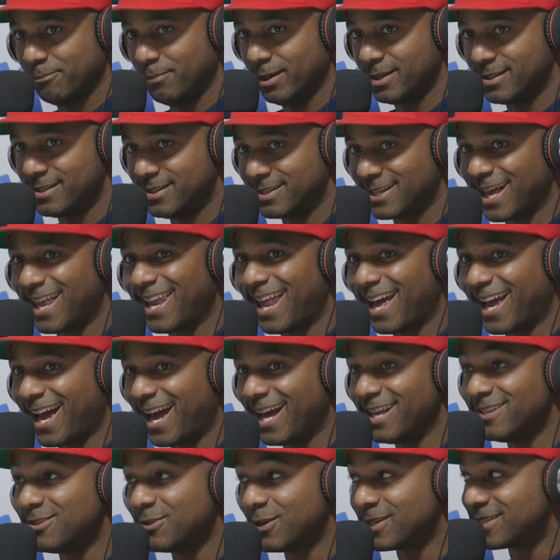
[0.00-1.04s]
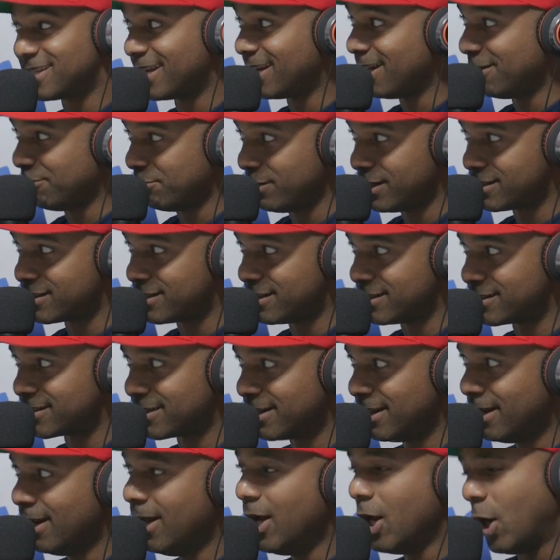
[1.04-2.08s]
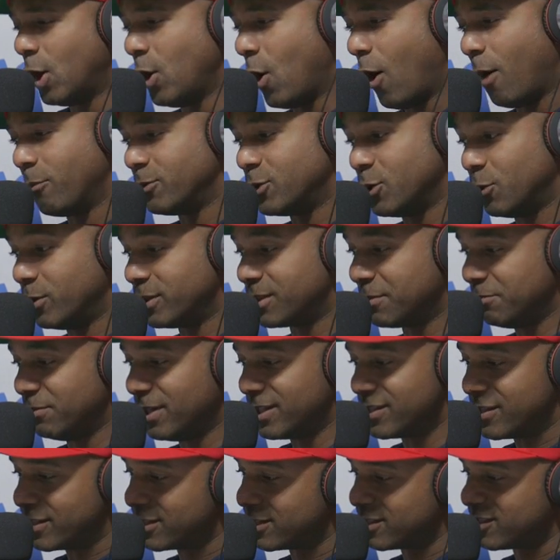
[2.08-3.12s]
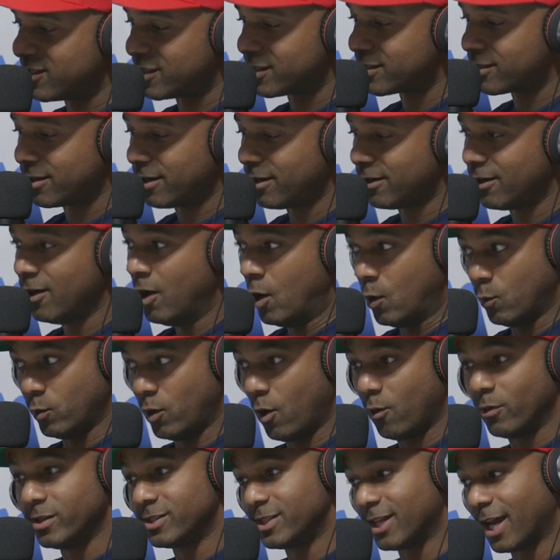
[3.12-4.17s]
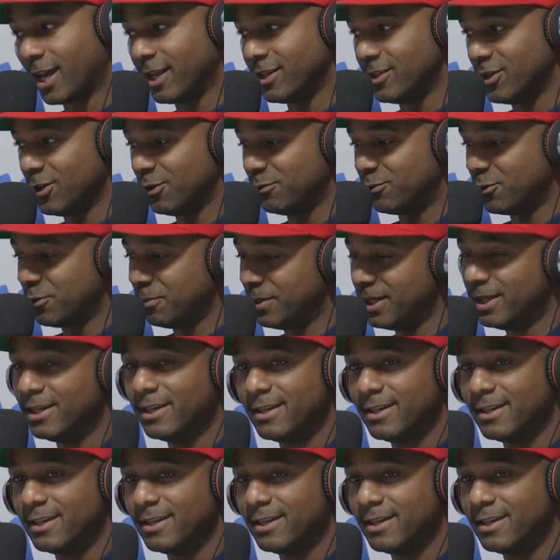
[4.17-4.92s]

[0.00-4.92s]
Business. You know what I'm saying? I like how you dressed in no, business. no, for real. No, I was doing some business. It's, it's just, uh, business, uh, man. No, she got a deal for me.